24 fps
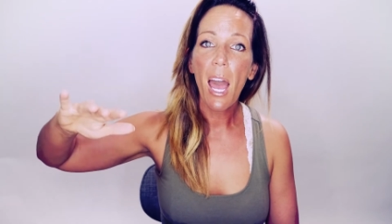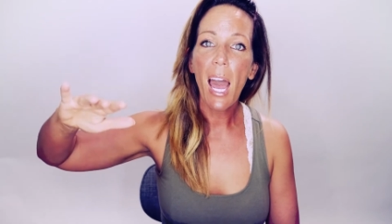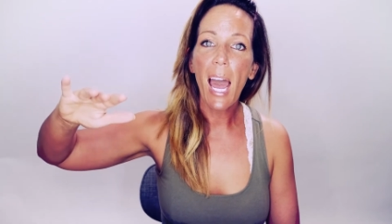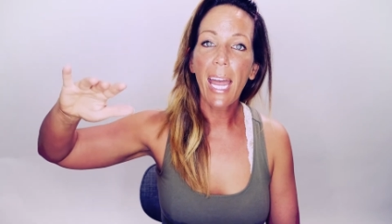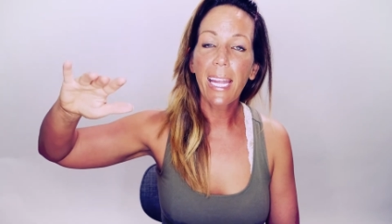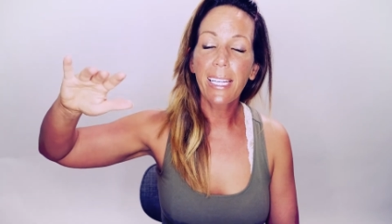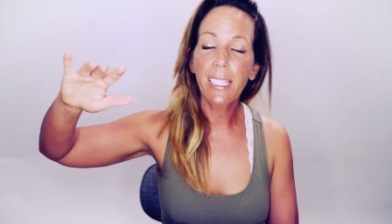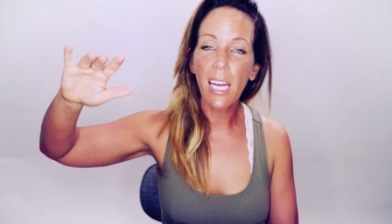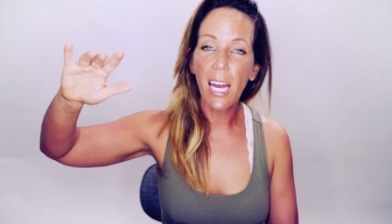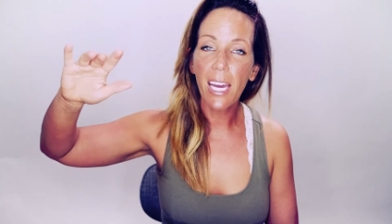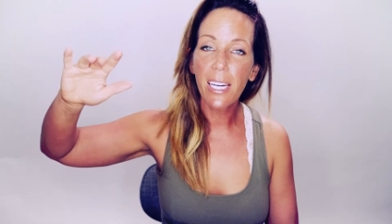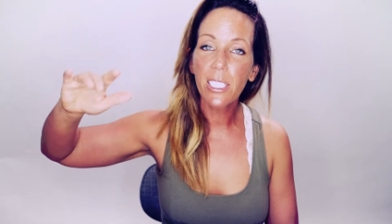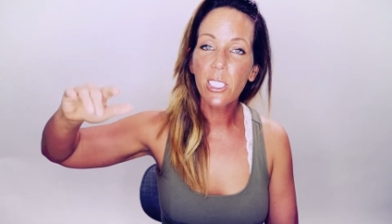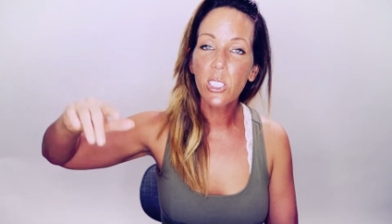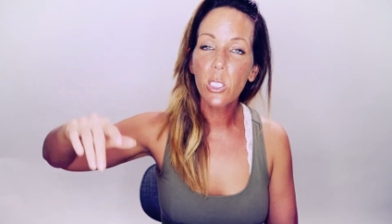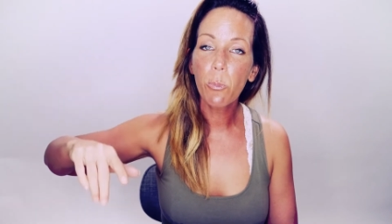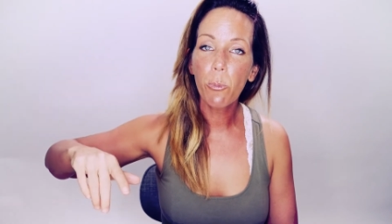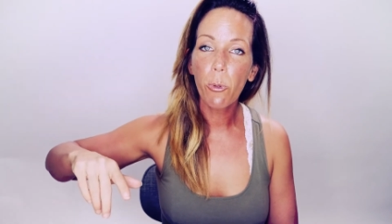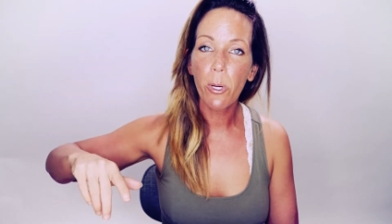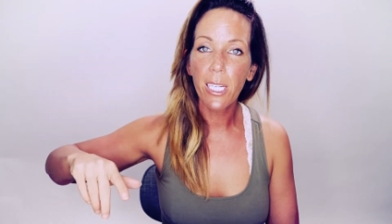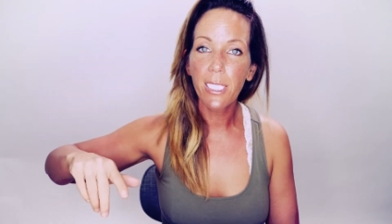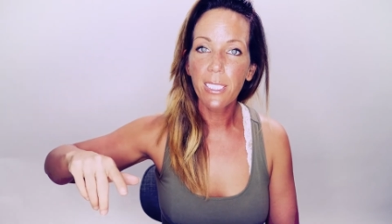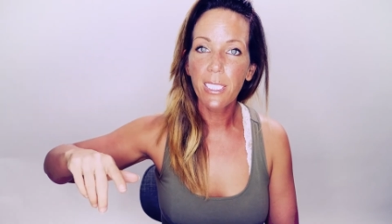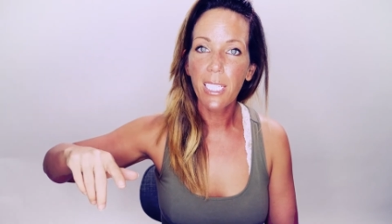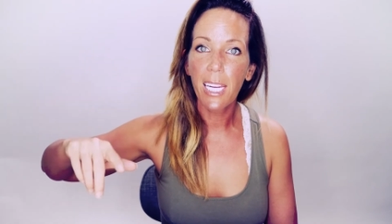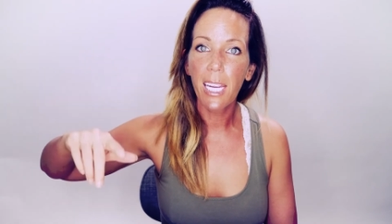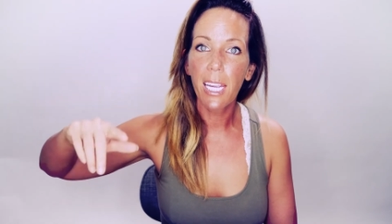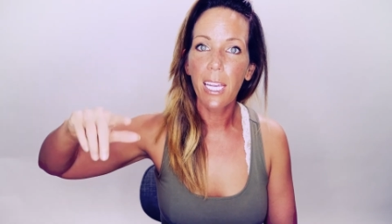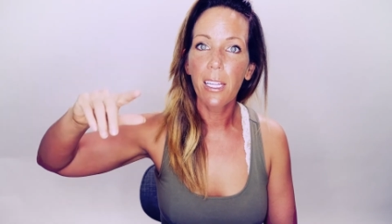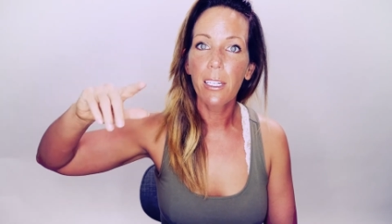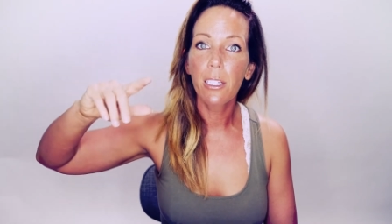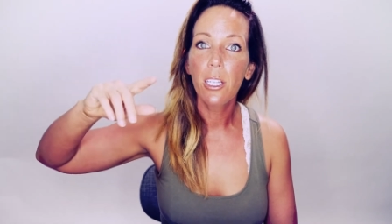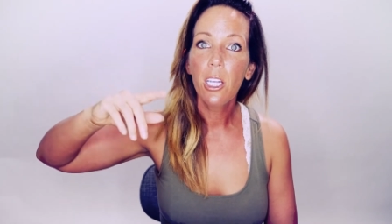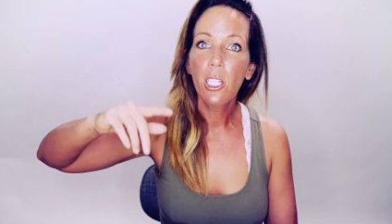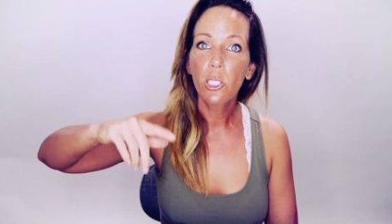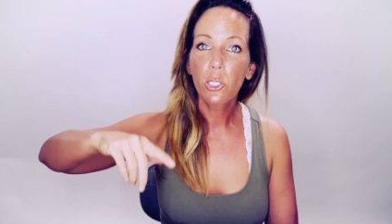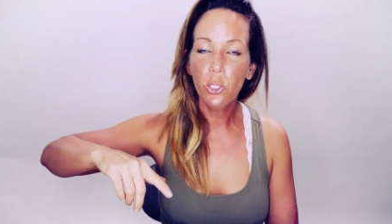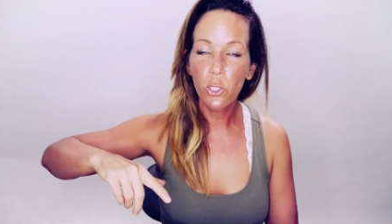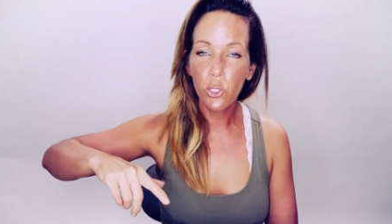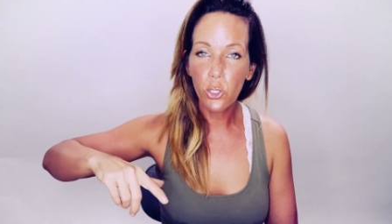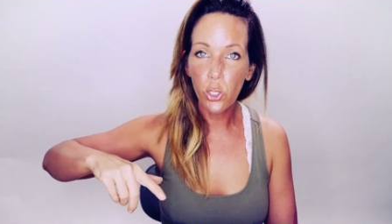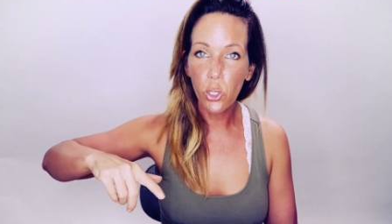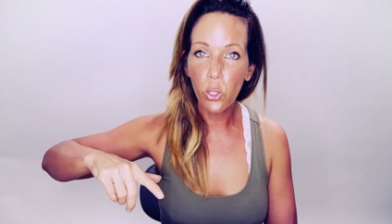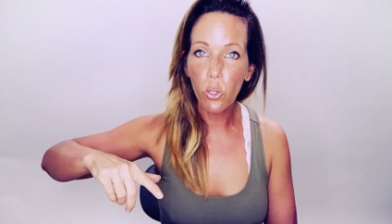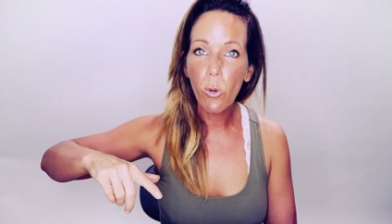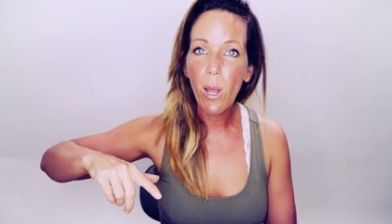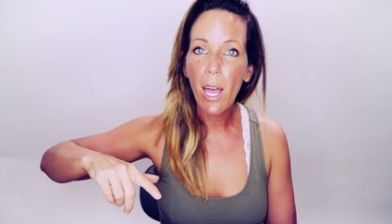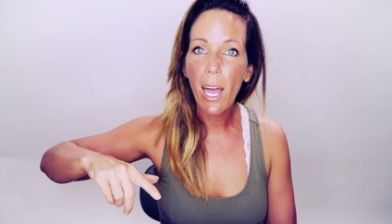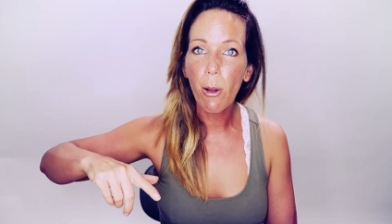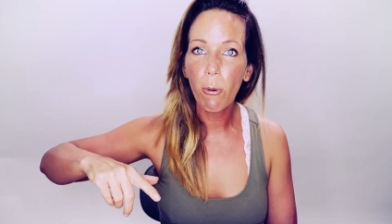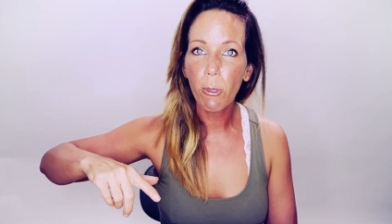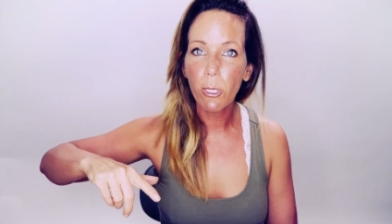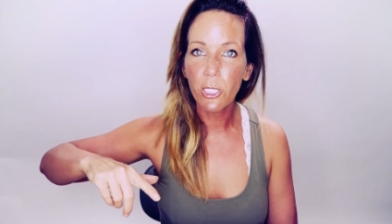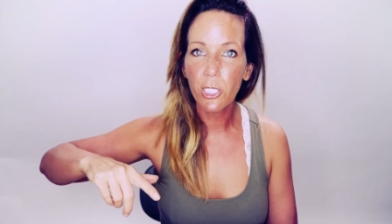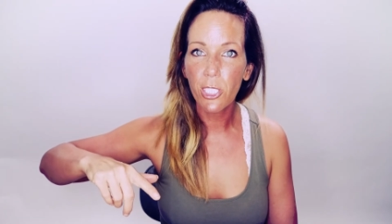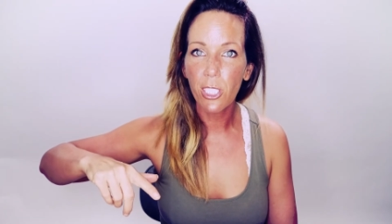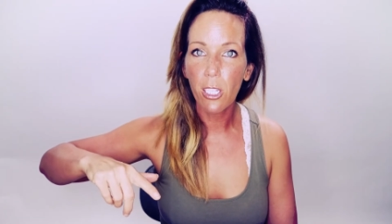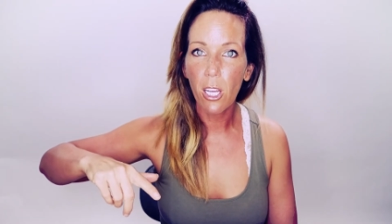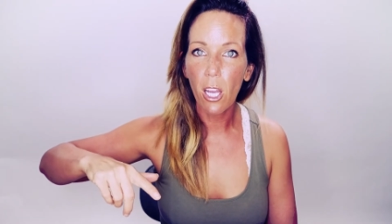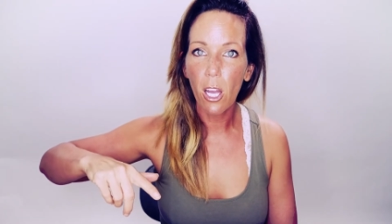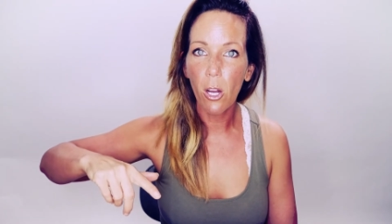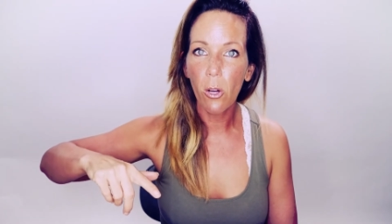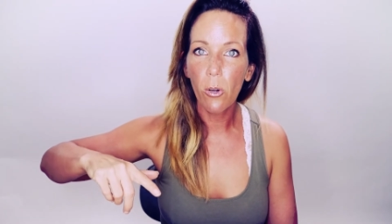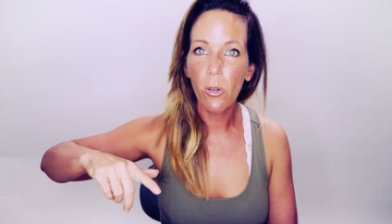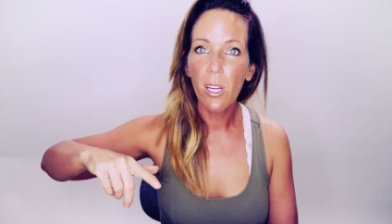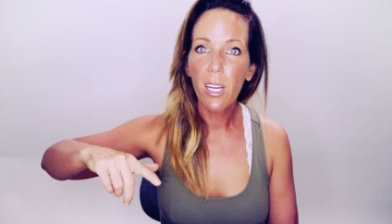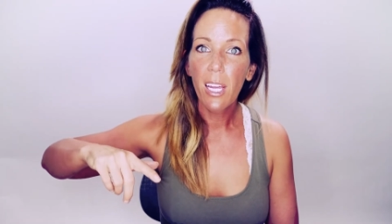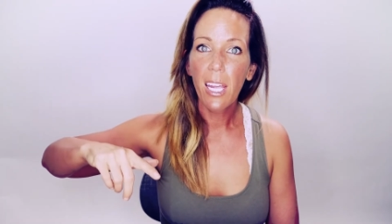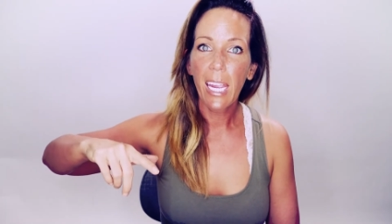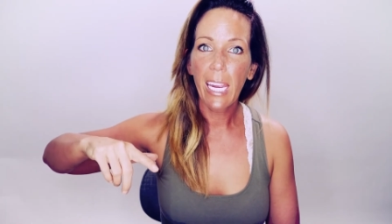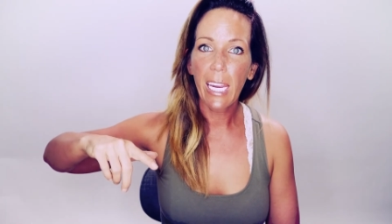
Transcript: I got a spray tan 2 hours ago,